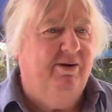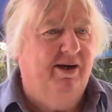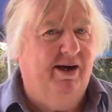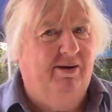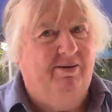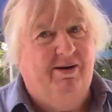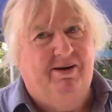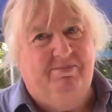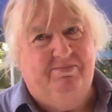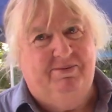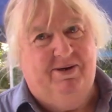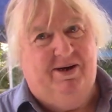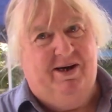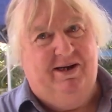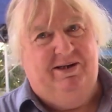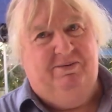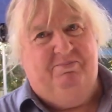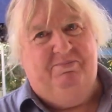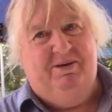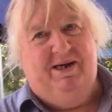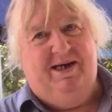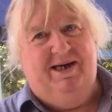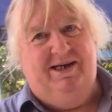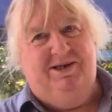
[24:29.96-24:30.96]
But I'm not buying
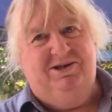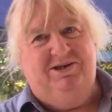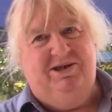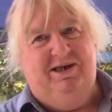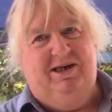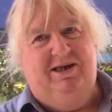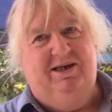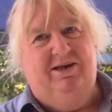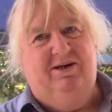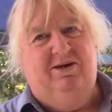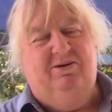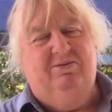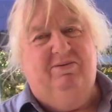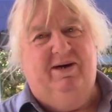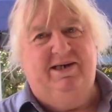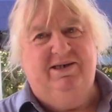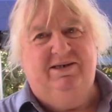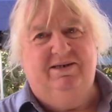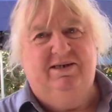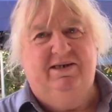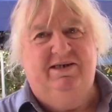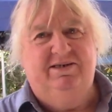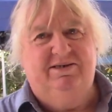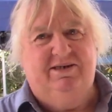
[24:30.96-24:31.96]
the parts yet. I'll
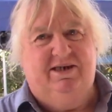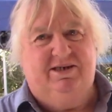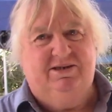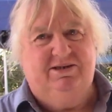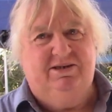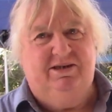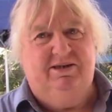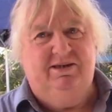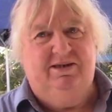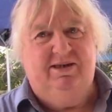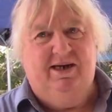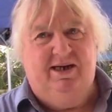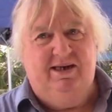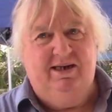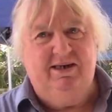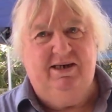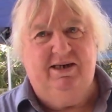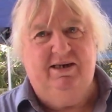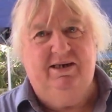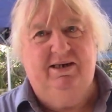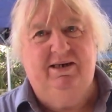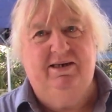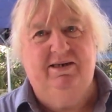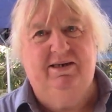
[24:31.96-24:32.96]
wait till he's actually done it.